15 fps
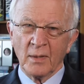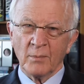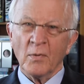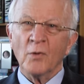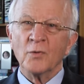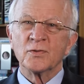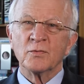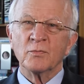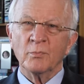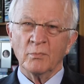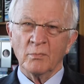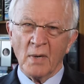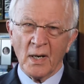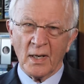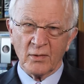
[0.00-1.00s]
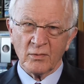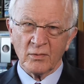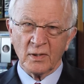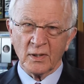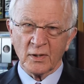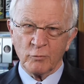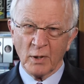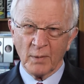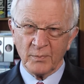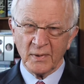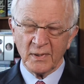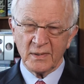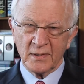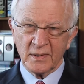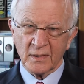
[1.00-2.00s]
most modern
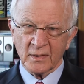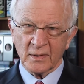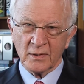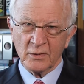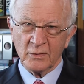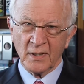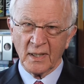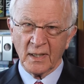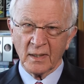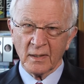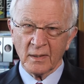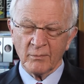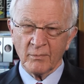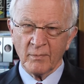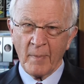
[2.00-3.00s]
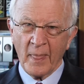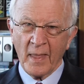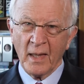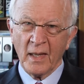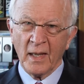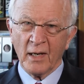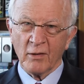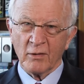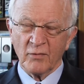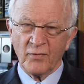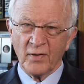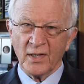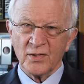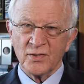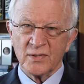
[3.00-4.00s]
equipment, including air
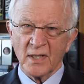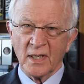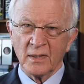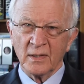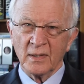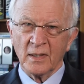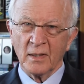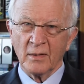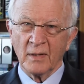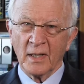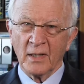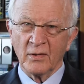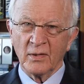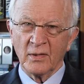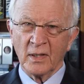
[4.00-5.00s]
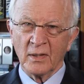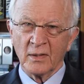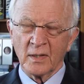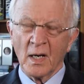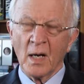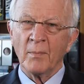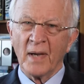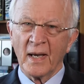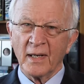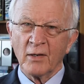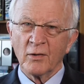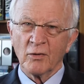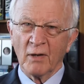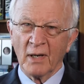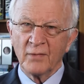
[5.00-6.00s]
defense and combat
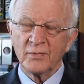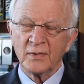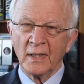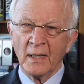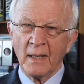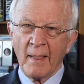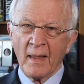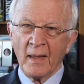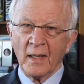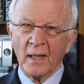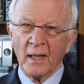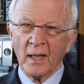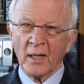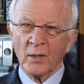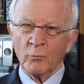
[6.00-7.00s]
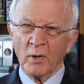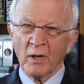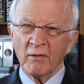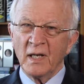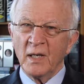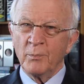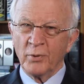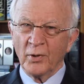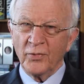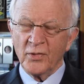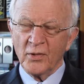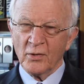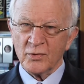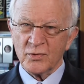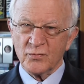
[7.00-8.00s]
aircraft. And where he put
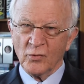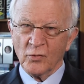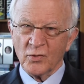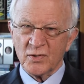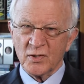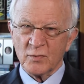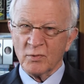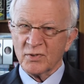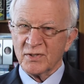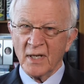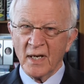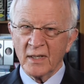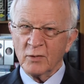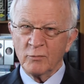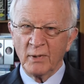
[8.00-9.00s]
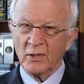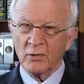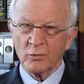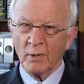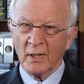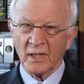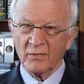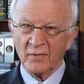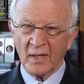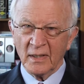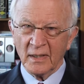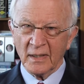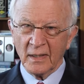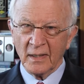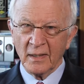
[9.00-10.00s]
those forces was not at Cuito
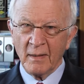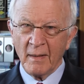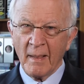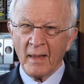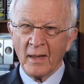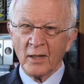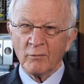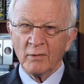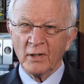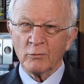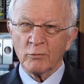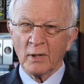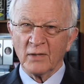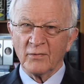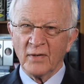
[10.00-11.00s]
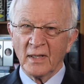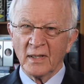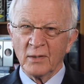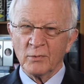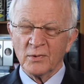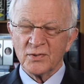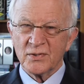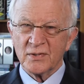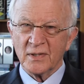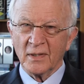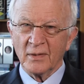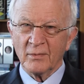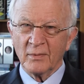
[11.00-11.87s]
Cuanavale. Cuito Cuanavale was